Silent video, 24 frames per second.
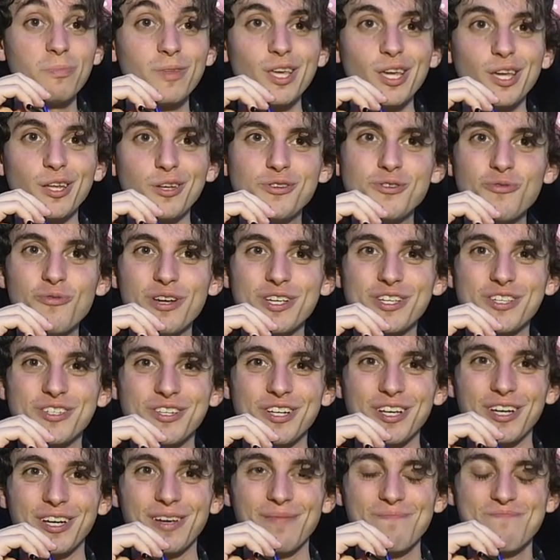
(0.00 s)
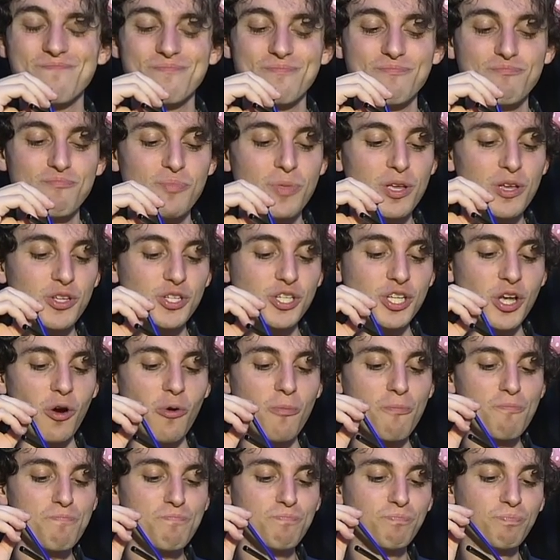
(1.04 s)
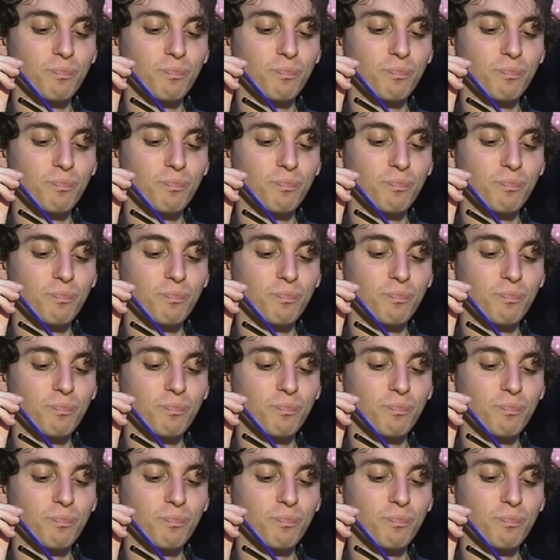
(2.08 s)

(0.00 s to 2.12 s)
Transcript: Interesting. So,